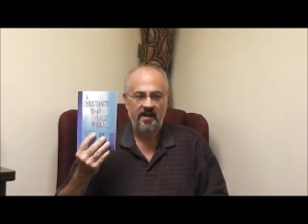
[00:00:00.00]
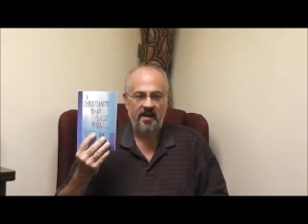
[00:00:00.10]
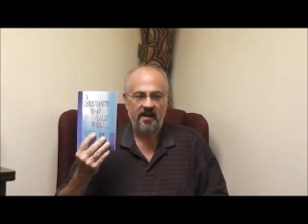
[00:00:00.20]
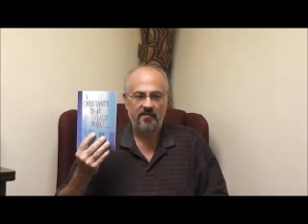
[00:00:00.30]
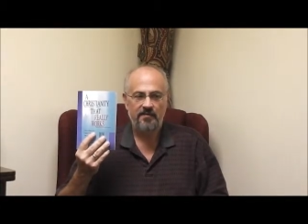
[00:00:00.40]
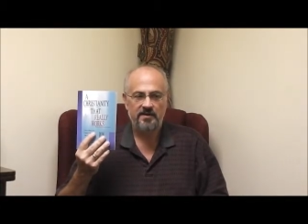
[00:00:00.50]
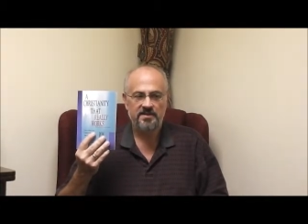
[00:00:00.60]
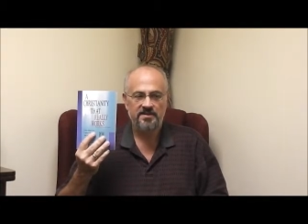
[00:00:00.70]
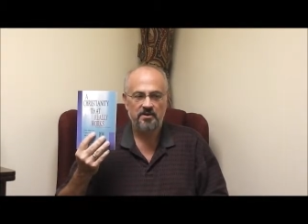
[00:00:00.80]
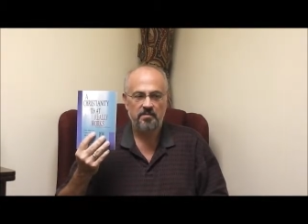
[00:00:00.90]
and I
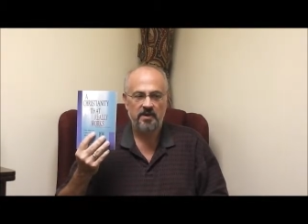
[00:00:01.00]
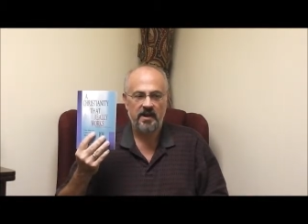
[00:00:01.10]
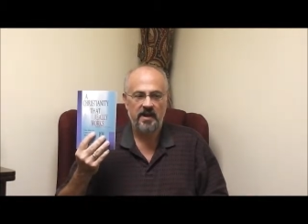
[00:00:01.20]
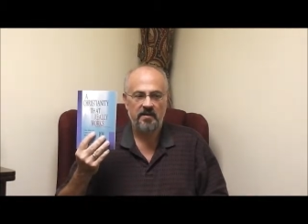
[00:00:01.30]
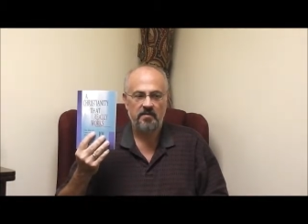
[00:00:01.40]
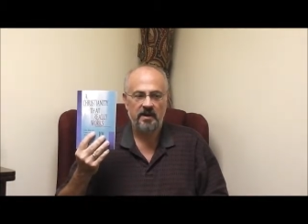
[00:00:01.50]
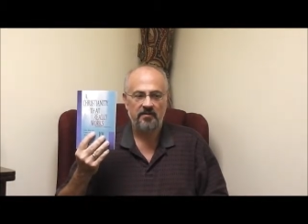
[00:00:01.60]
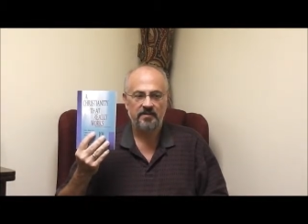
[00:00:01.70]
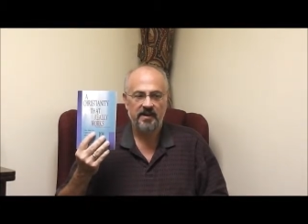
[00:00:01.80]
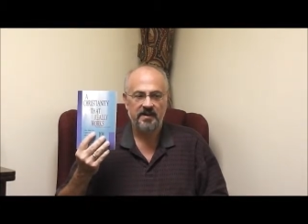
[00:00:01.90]
feel so bad
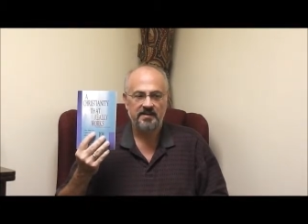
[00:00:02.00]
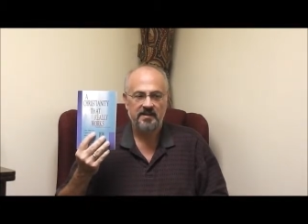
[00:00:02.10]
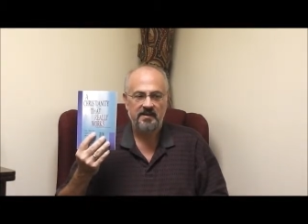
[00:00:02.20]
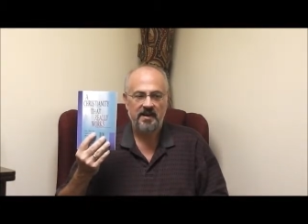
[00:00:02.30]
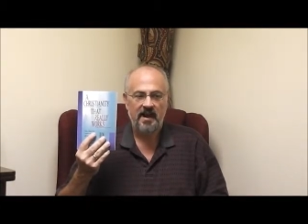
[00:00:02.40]
about that